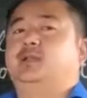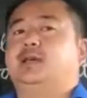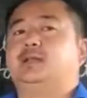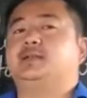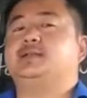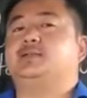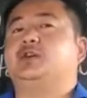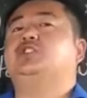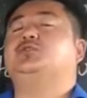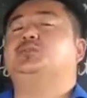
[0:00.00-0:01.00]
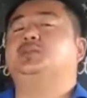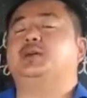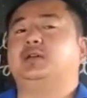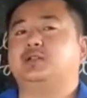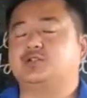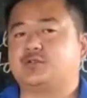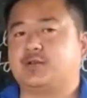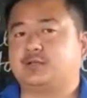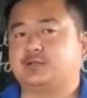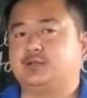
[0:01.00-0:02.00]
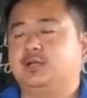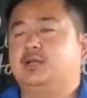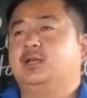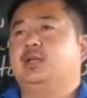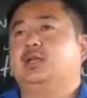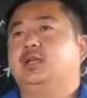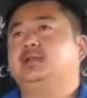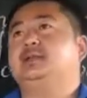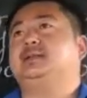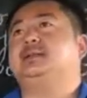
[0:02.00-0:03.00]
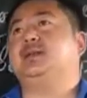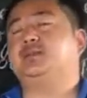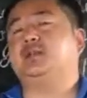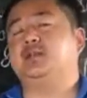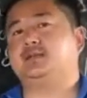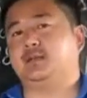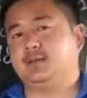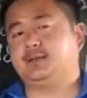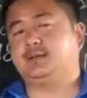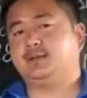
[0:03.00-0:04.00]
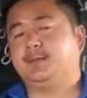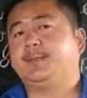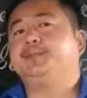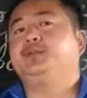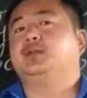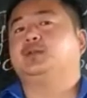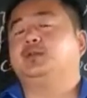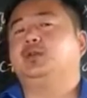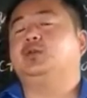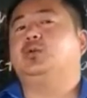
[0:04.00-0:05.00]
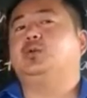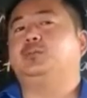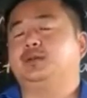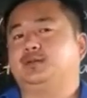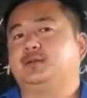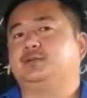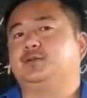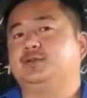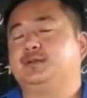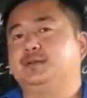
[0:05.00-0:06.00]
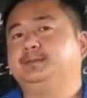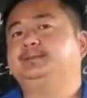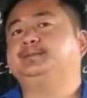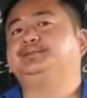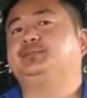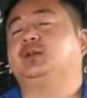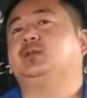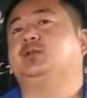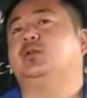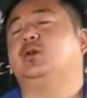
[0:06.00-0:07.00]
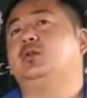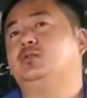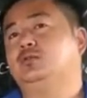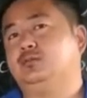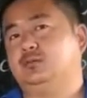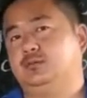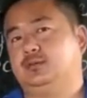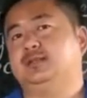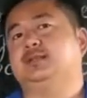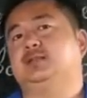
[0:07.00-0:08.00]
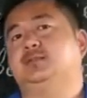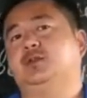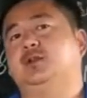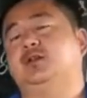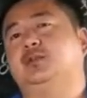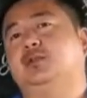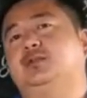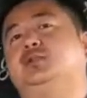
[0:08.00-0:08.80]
That is, what do you mean by contraction? In some cases, we omit of using long term or